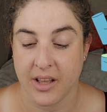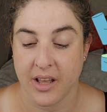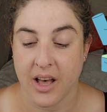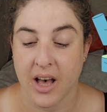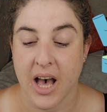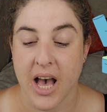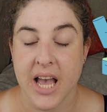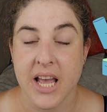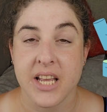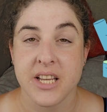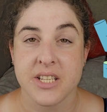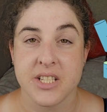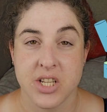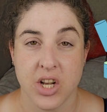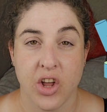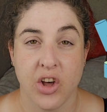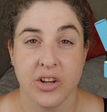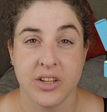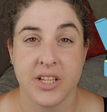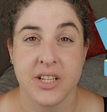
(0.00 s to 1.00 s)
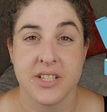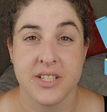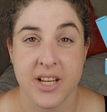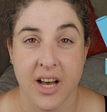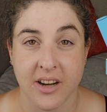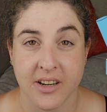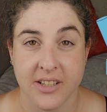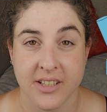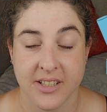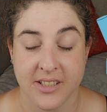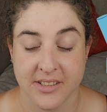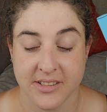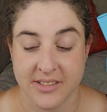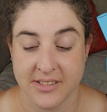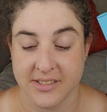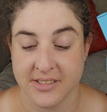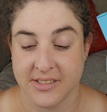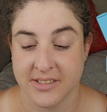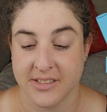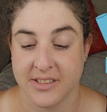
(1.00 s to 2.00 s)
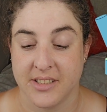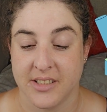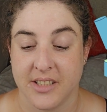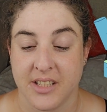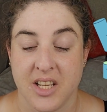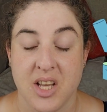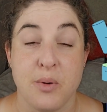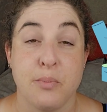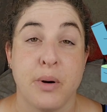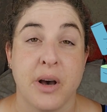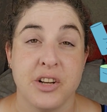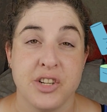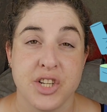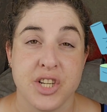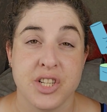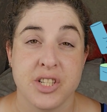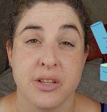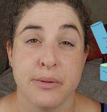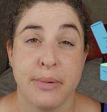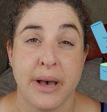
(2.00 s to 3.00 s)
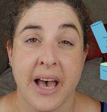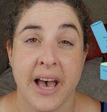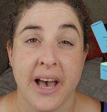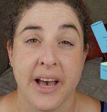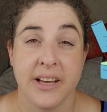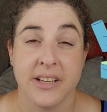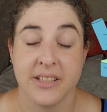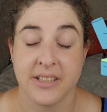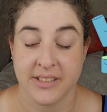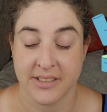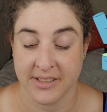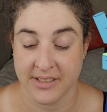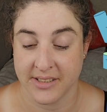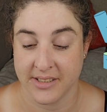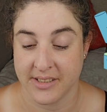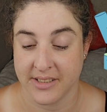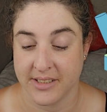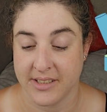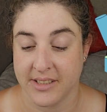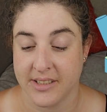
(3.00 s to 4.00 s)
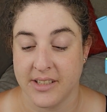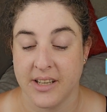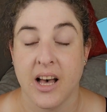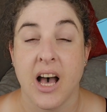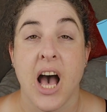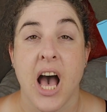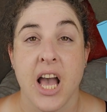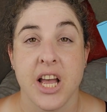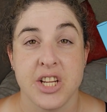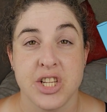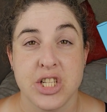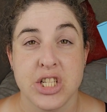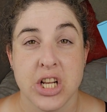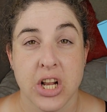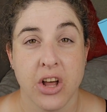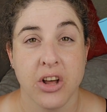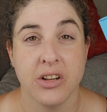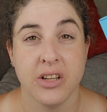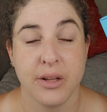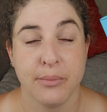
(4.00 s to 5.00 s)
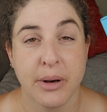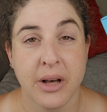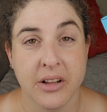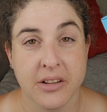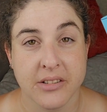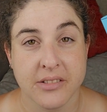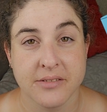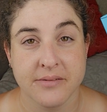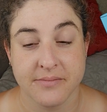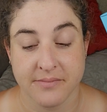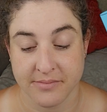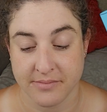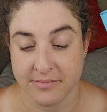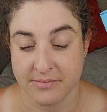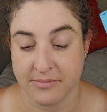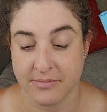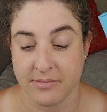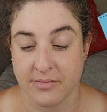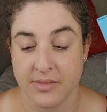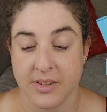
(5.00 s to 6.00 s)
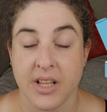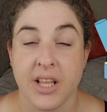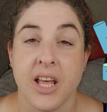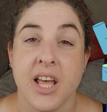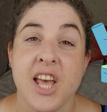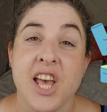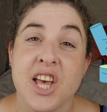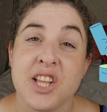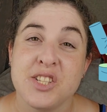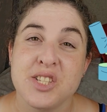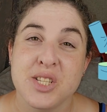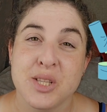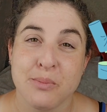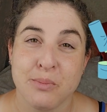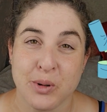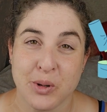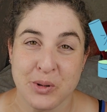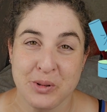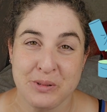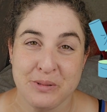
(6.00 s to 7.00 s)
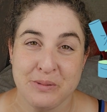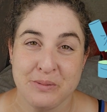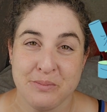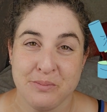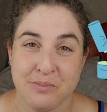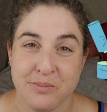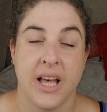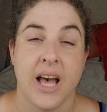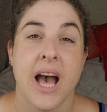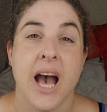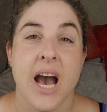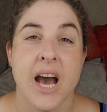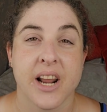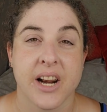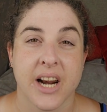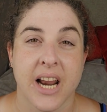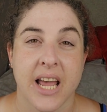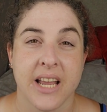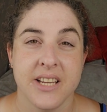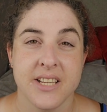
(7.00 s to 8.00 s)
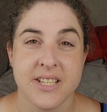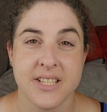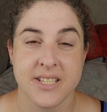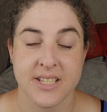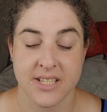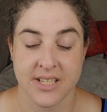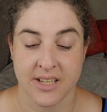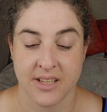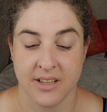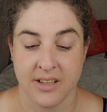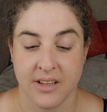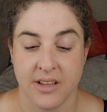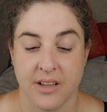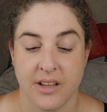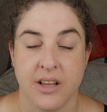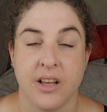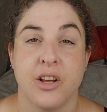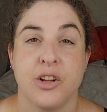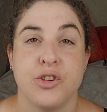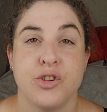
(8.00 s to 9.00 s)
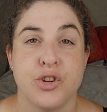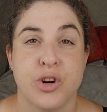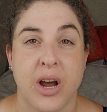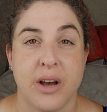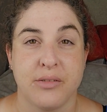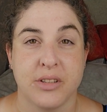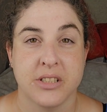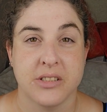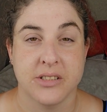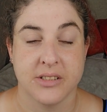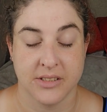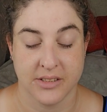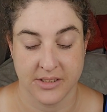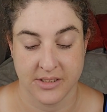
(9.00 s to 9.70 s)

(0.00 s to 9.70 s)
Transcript: Hy slaan die sak. He punches the bag. Hy slaan die bal. He hits the ball. Reis, travel.